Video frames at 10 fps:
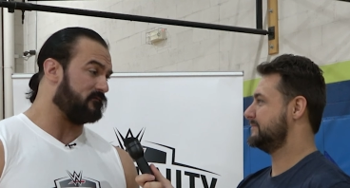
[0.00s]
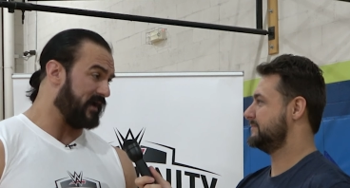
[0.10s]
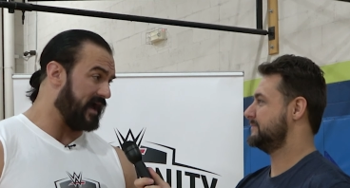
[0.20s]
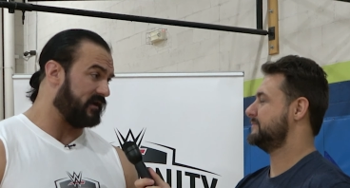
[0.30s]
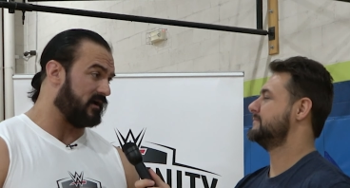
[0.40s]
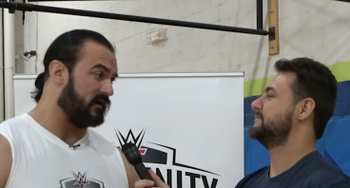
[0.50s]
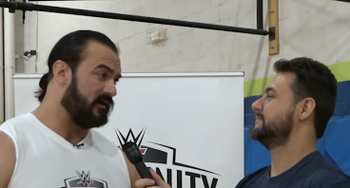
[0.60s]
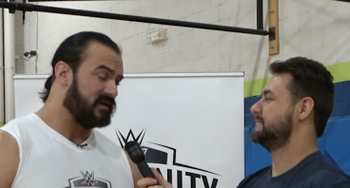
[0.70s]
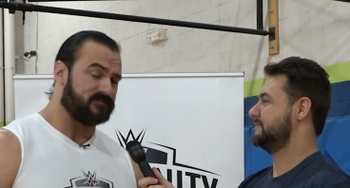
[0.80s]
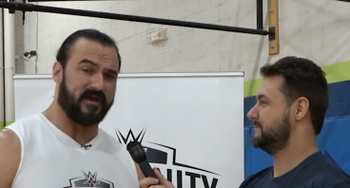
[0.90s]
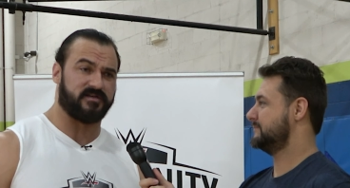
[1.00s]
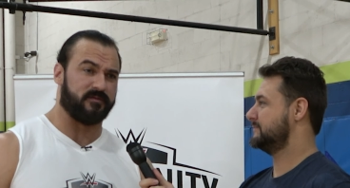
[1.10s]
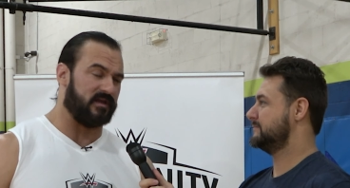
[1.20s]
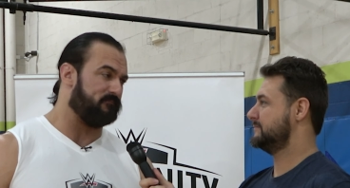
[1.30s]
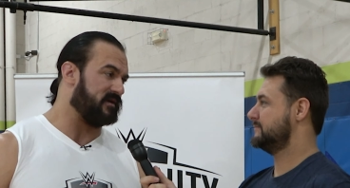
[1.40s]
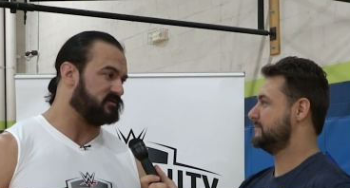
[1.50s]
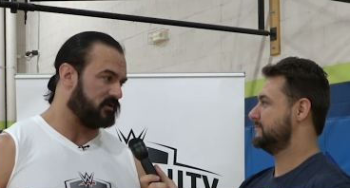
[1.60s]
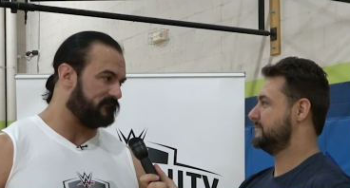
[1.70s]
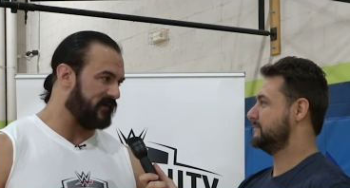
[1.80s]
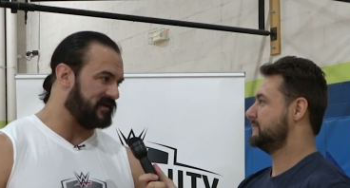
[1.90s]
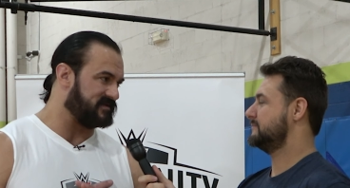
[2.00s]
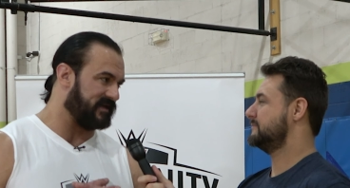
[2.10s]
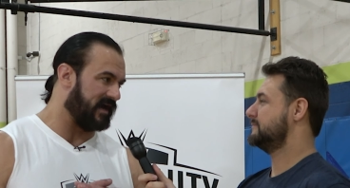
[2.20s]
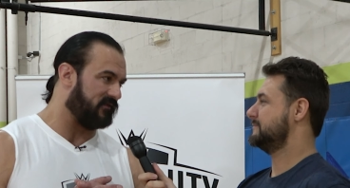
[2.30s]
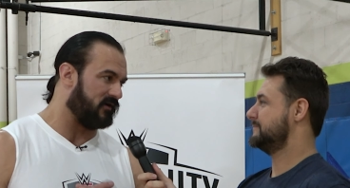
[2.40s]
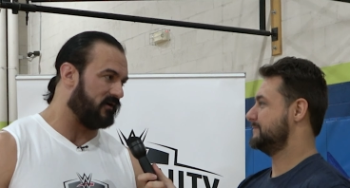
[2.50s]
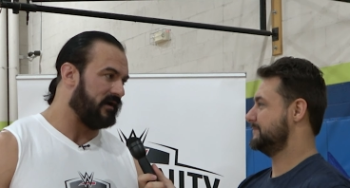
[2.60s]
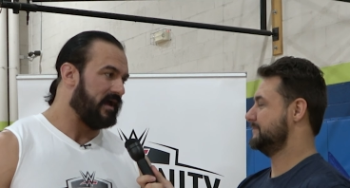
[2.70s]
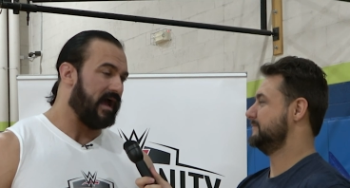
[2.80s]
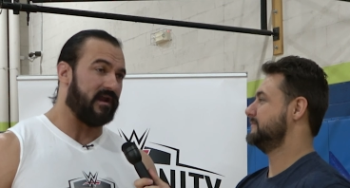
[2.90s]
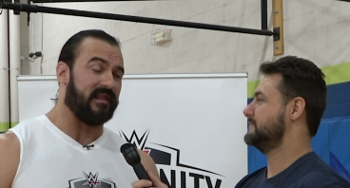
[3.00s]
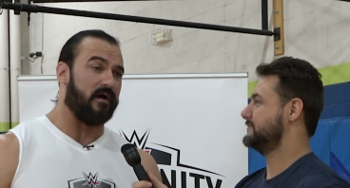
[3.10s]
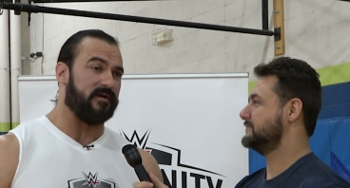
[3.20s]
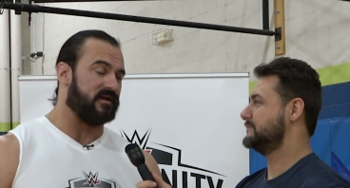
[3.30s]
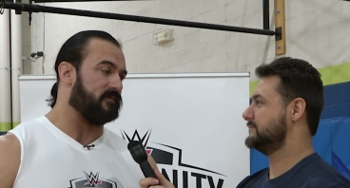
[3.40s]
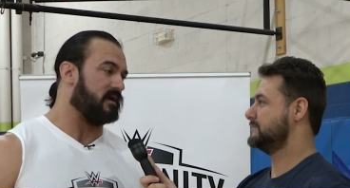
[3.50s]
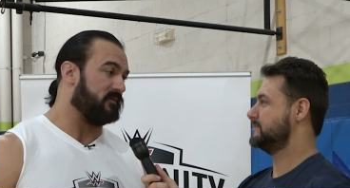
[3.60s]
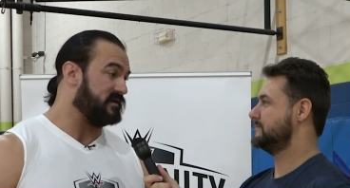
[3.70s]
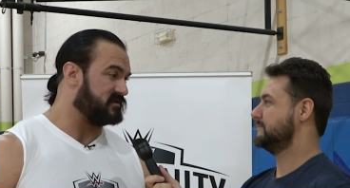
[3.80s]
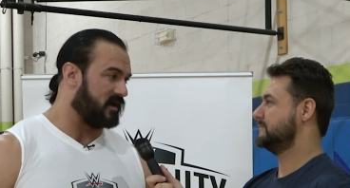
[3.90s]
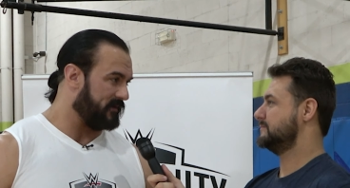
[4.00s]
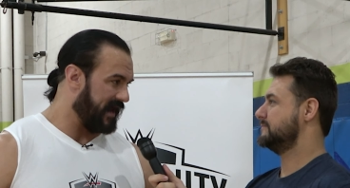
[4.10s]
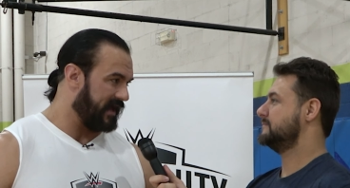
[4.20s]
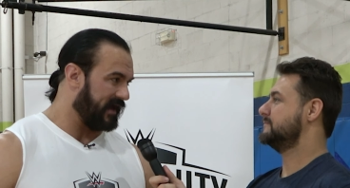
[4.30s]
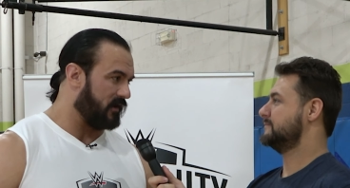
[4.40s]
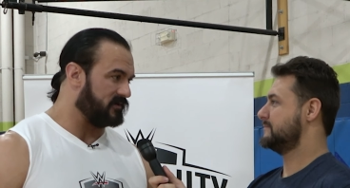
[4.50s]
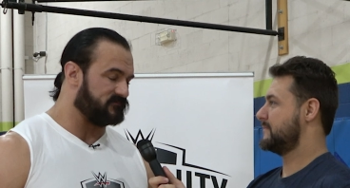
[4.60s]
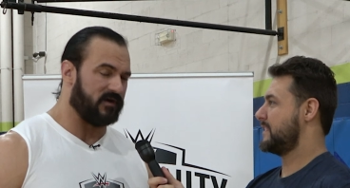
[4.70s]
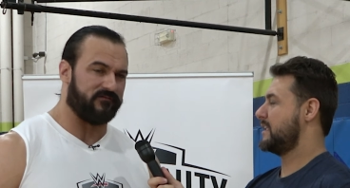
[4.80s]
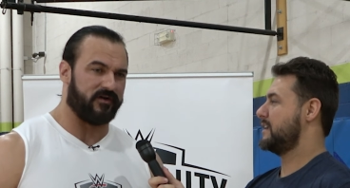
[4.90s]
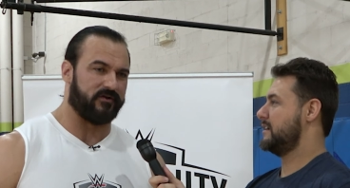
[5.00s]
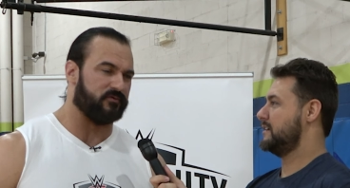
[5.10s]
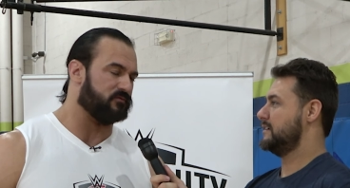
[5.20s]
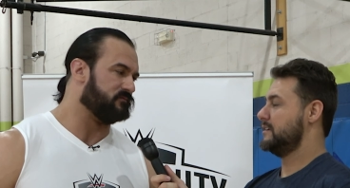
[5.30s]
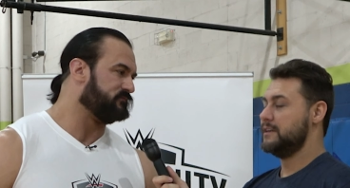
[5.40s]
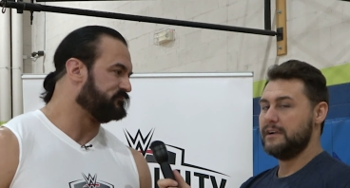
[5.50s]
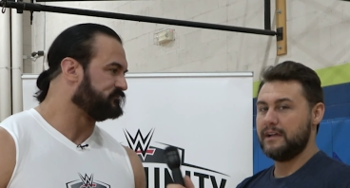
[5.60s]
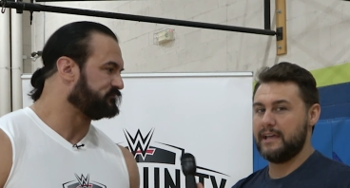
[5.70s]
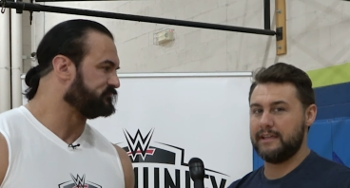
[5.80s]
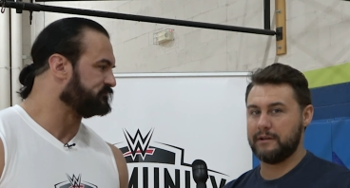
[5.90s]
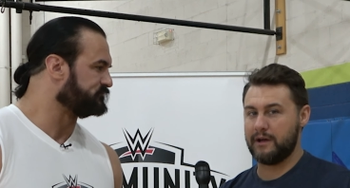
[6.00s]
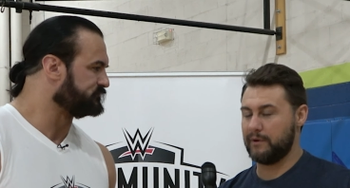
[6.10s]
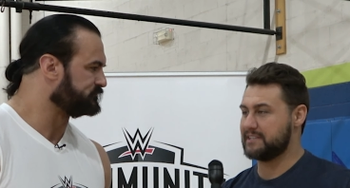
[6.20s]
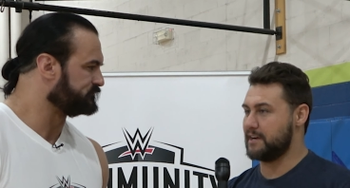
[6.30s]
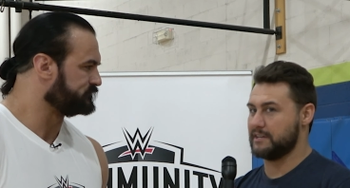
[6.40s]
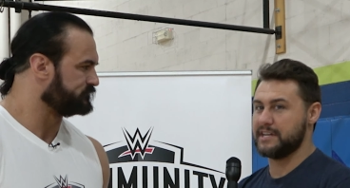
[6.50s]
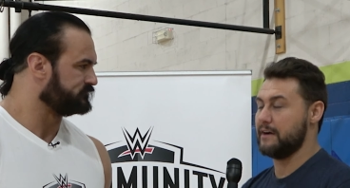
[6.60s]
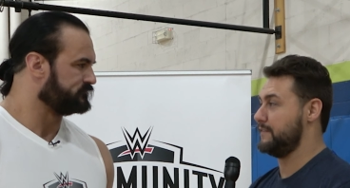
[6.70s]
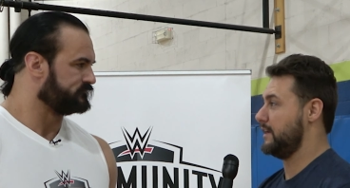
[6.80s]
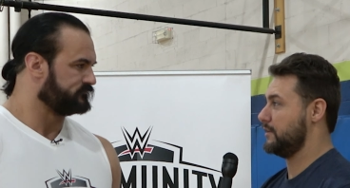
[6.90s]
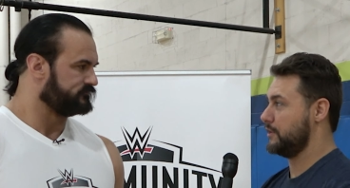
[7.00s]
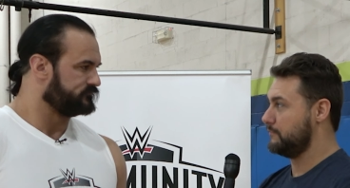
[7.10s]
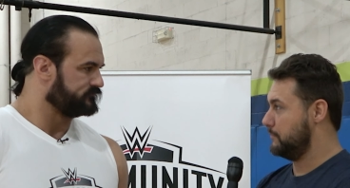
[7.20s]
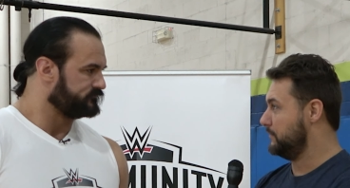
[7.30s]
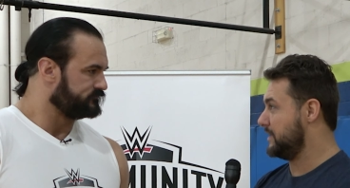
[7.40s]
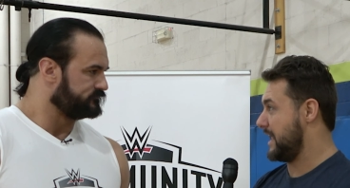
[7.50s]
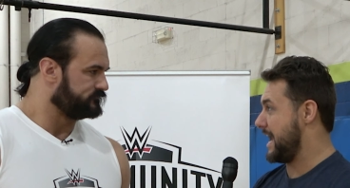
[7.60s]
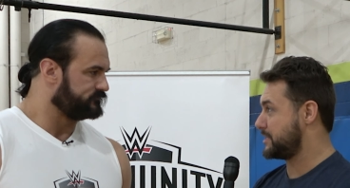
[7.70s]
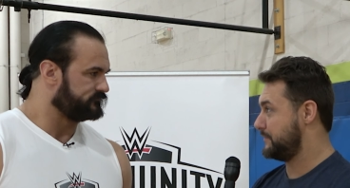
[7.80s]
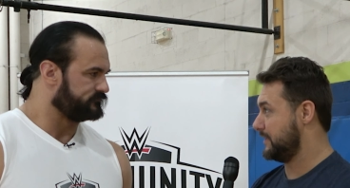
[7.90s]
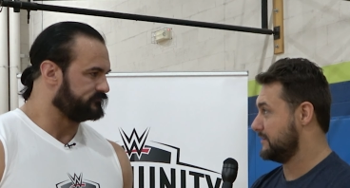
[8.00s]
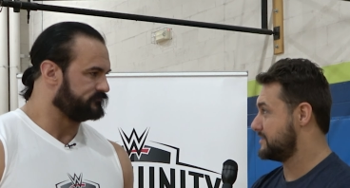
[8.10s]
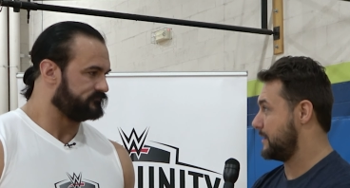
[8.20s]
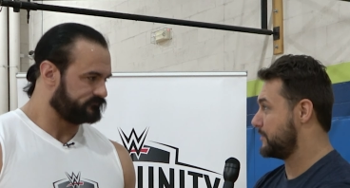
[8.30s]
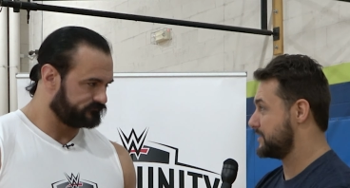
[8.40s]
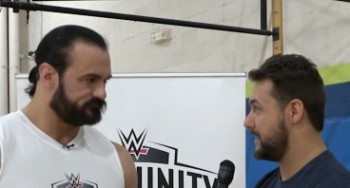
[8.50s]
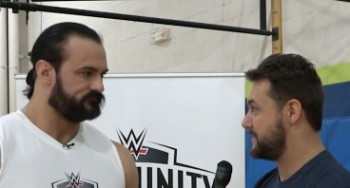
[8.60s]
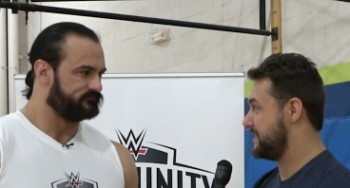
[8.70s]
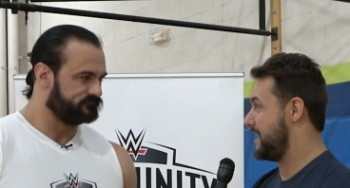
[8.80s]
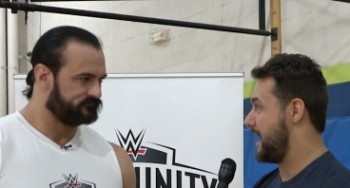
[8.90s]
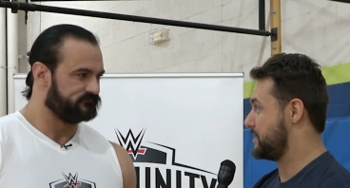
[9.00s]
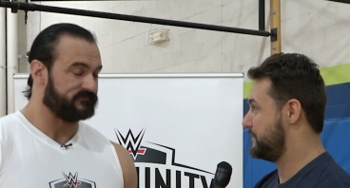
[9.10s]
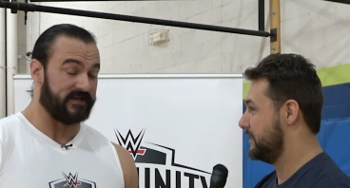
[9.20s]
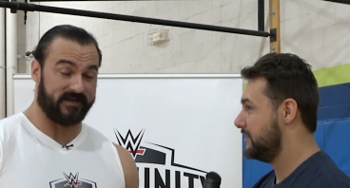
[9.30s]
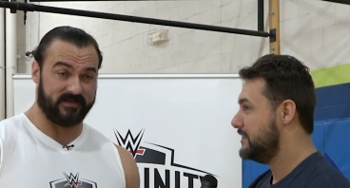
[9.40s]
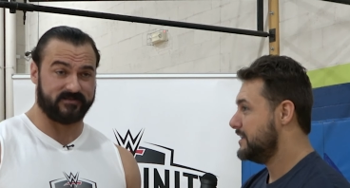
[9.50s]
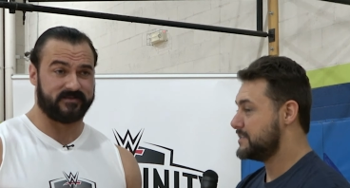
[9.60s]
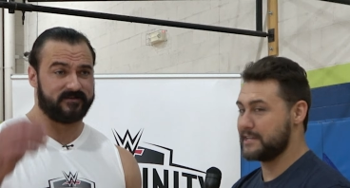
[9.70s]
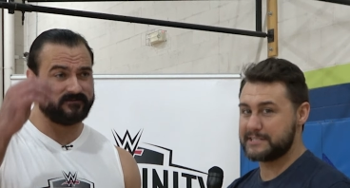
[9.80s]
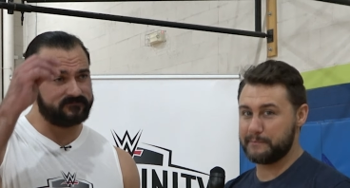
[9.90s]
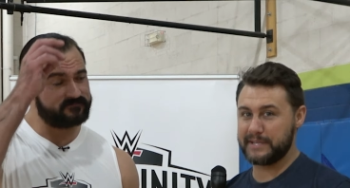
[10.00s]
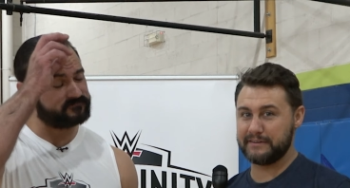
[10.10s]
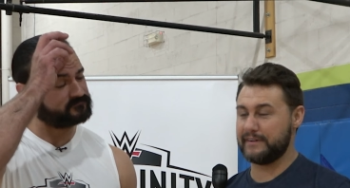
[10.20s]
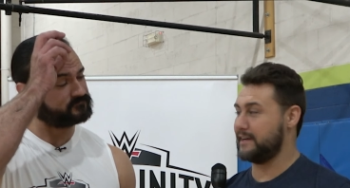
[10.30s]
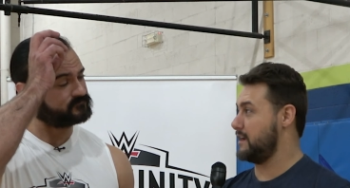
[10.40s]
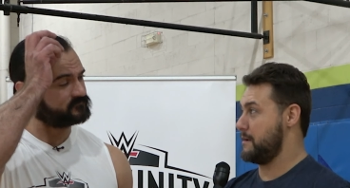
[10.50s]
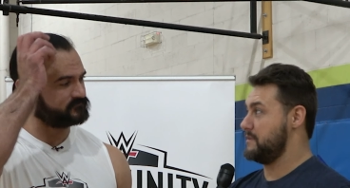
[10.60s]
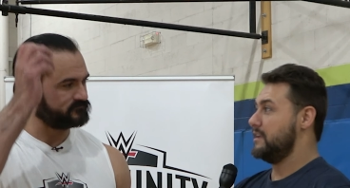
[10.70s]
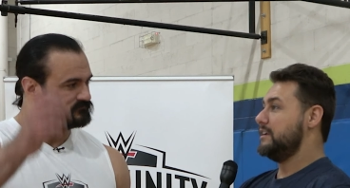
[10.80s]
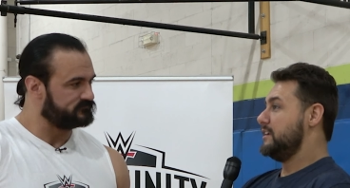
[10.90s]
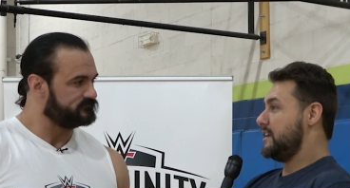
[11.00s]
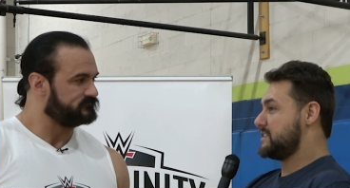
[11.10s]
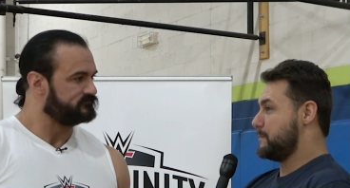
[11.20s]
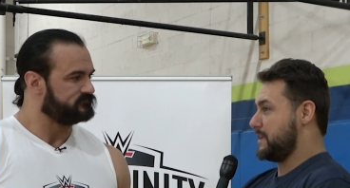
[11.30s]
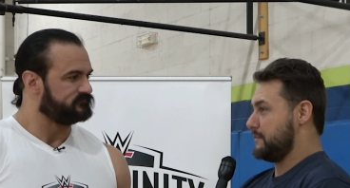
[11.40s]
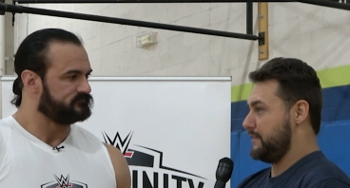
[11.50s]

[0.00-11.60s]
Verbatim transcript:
Speaker 1: Nevada, Special Olympics unified together and allowing WWE to come and hang out is very, very cool.
Speaker 2: And uh, we talked off air. You've moved to Nashville. SummerSlam's in Nashville, so it's a bit of a, a, it's a bit of